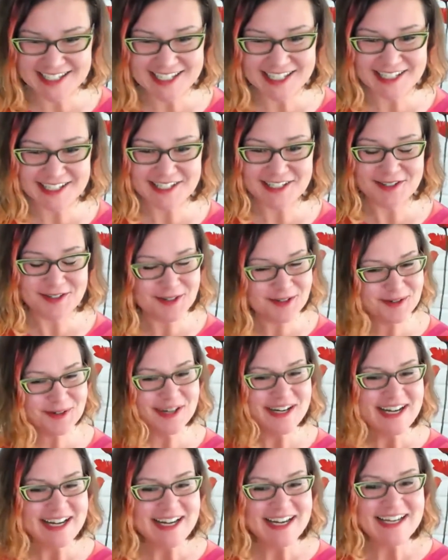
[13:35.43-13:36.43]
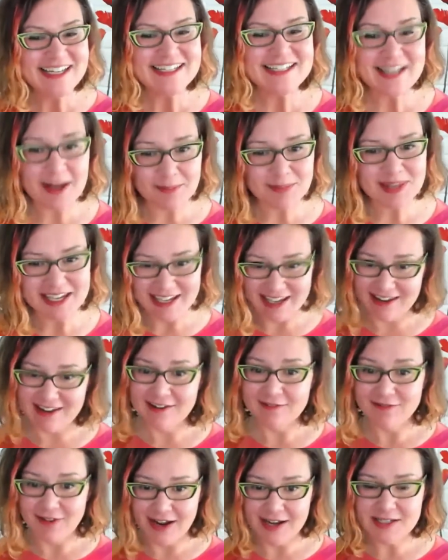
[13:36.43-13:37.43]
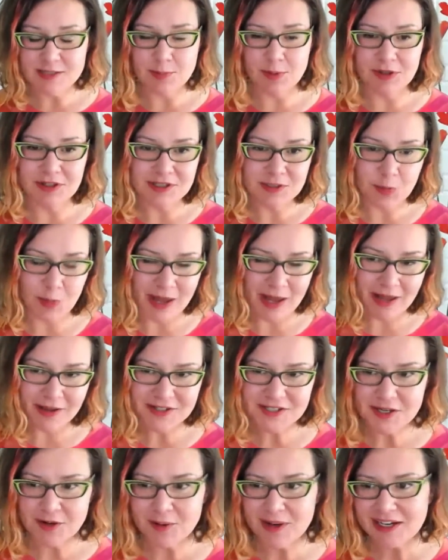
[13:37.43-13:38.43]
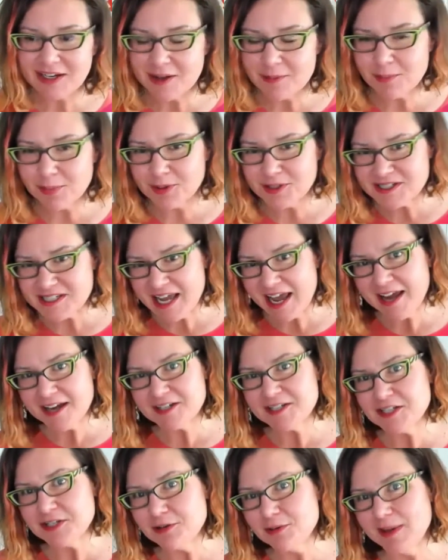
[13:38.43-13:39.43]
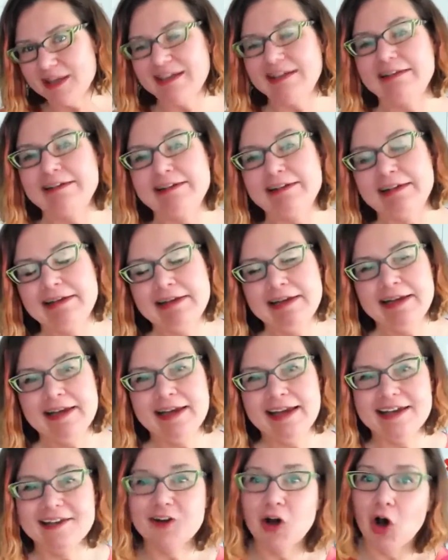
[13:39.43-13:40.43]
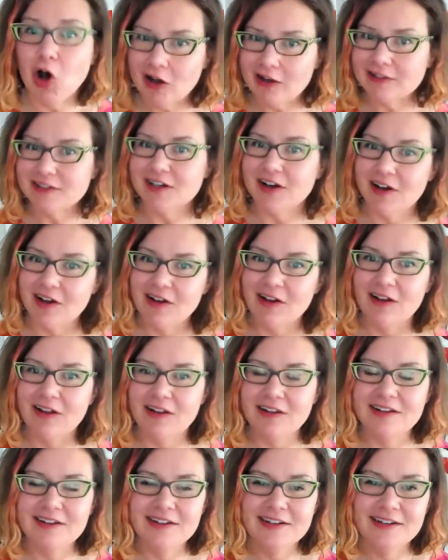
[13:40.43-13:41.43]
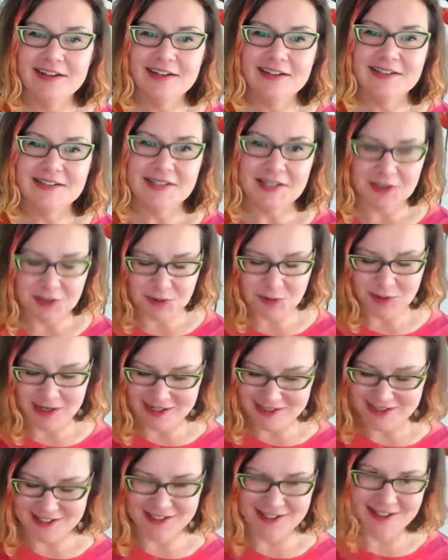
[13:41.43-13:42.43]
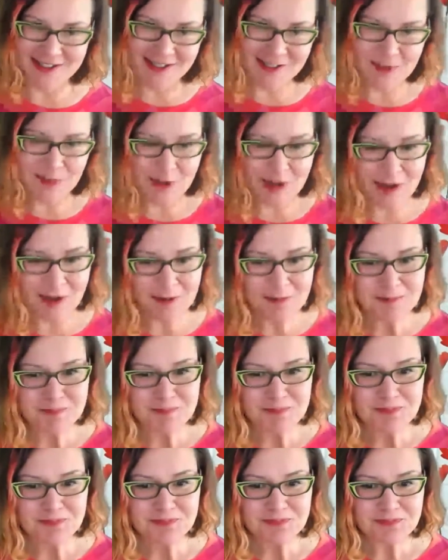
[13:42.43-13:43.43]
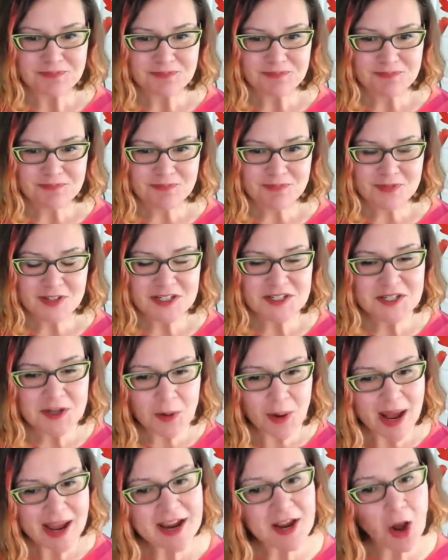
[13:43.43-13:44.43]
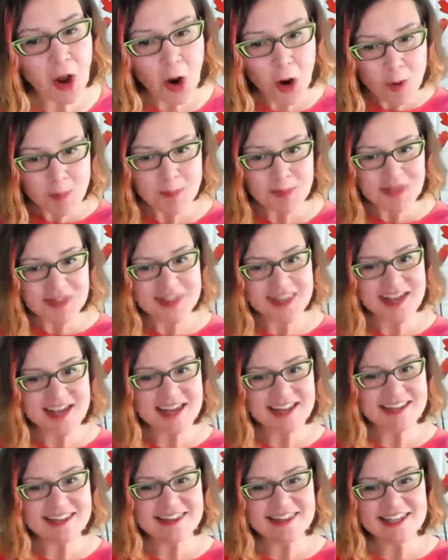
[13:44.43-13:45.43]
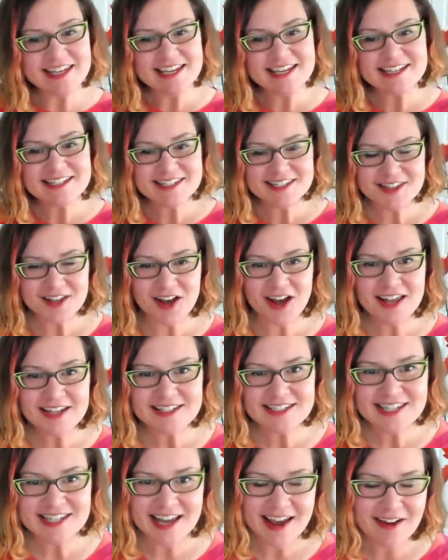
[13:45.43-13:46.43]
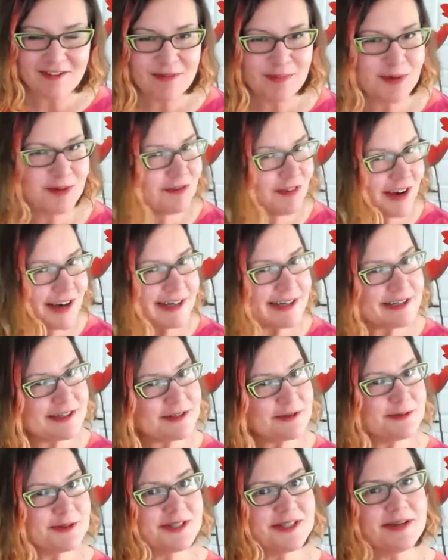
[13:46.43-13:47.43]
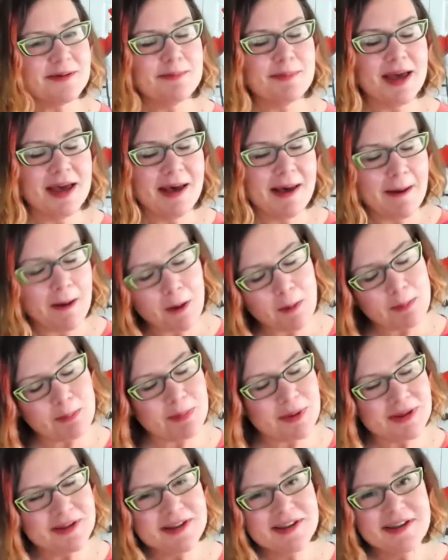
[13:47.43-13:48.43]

to do something inadvisable as well. So it can protect you in an on call situation as well. So I hope that these thoughts have provided you some help.